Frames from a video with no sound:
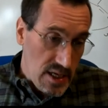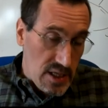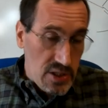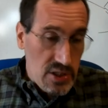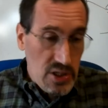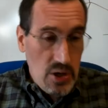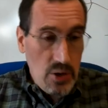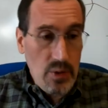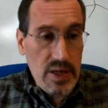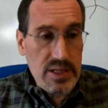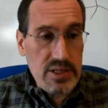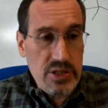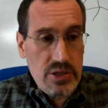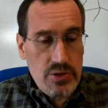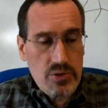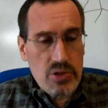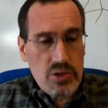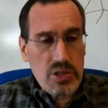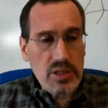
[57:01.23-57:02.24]
So it's
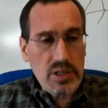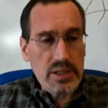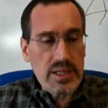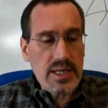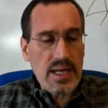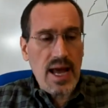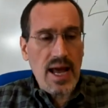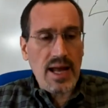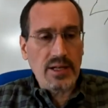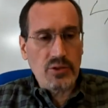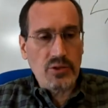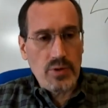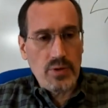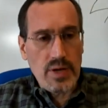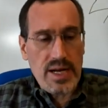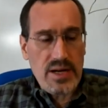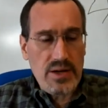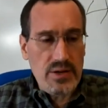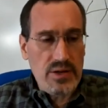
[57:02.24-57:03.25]
usually not
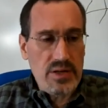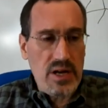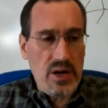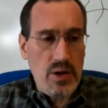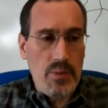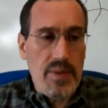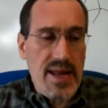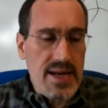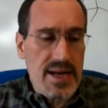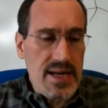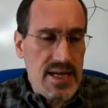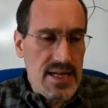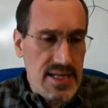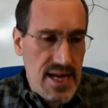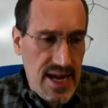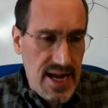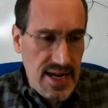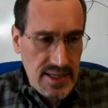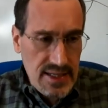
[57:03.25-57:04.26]
great. You know, many
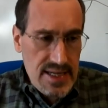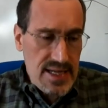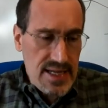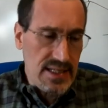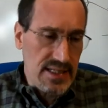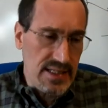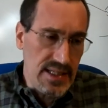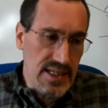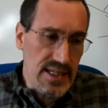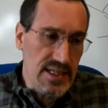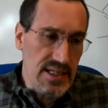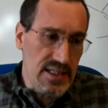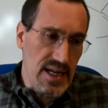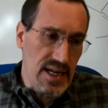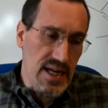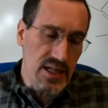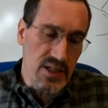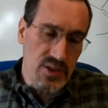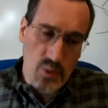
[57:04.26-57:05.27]
techniques these
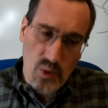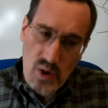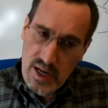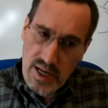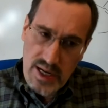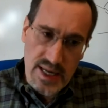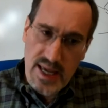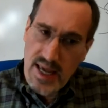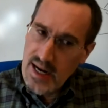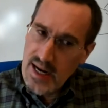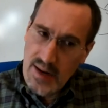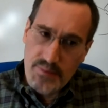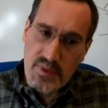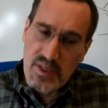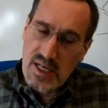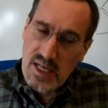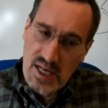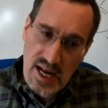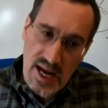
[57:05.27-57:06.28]
days want to get up
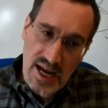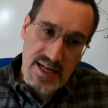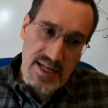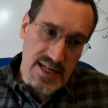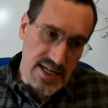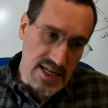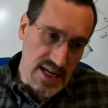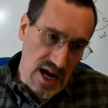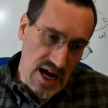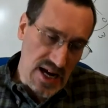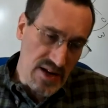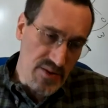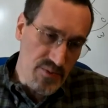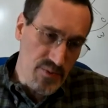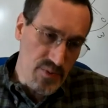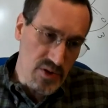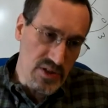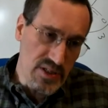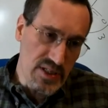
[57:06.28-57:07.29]
to
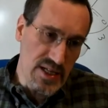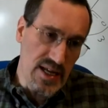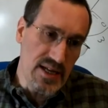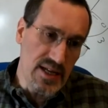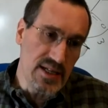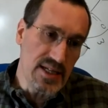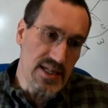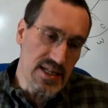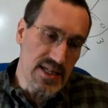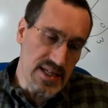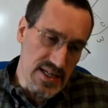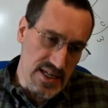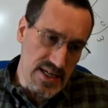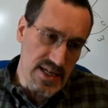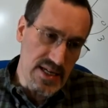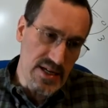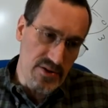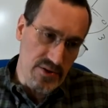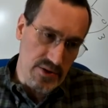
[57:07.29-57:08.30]
99%
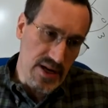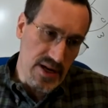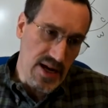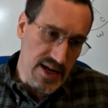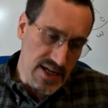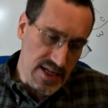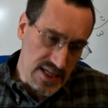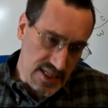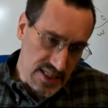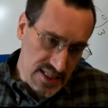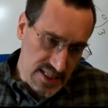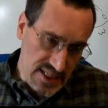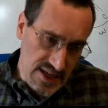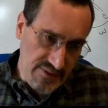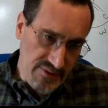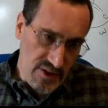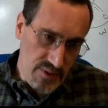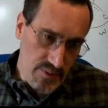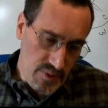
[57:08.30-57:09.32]
EE or
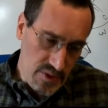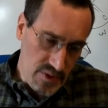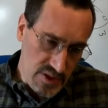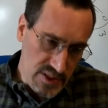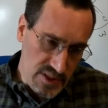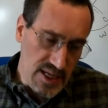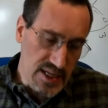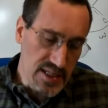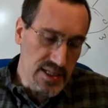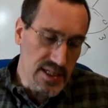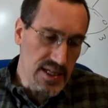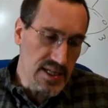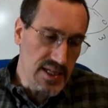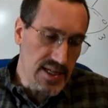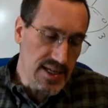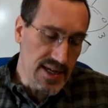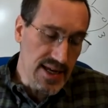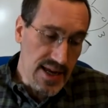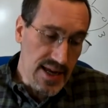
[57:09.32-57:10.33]
97%
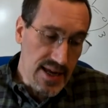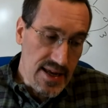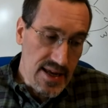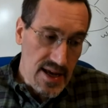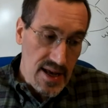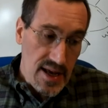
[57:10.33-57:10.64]
EE.